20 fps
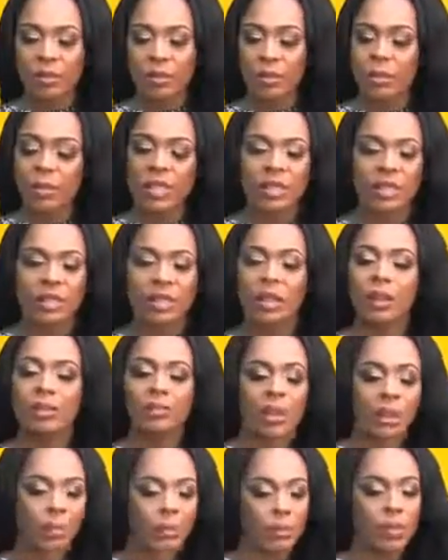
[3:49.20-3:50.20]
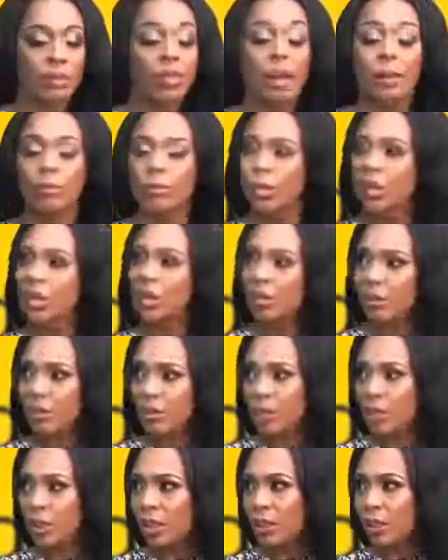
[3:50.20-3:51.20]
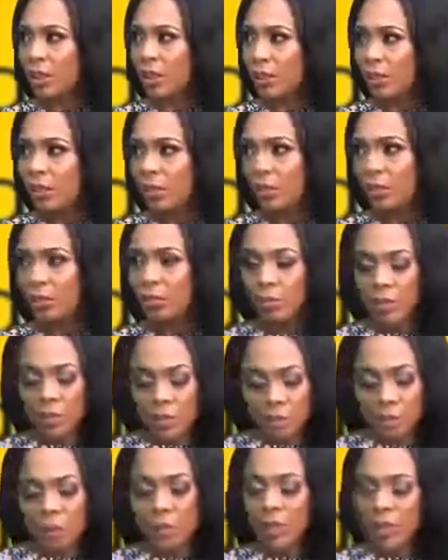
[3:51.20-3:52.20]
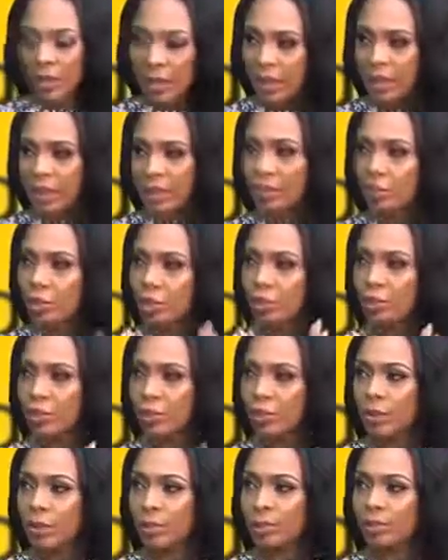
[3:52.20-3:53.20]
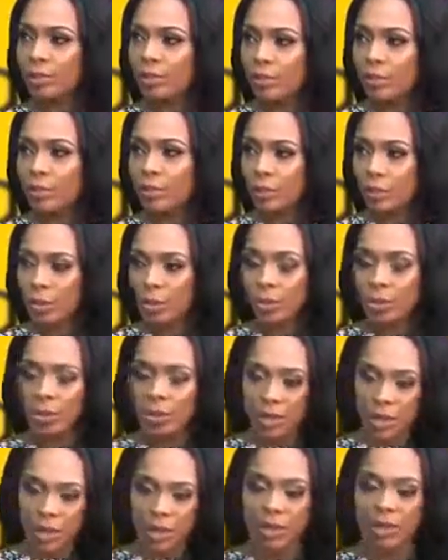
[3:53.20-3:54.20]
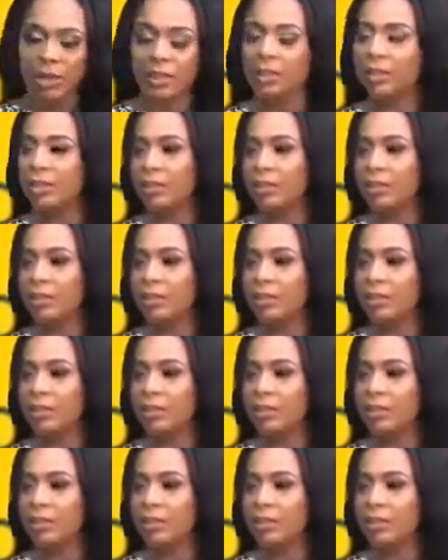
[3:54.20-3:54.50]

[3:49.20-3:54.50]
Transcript: domestic abuse. I'm doing a lot of charity stuff with women and children. Okay. So yes.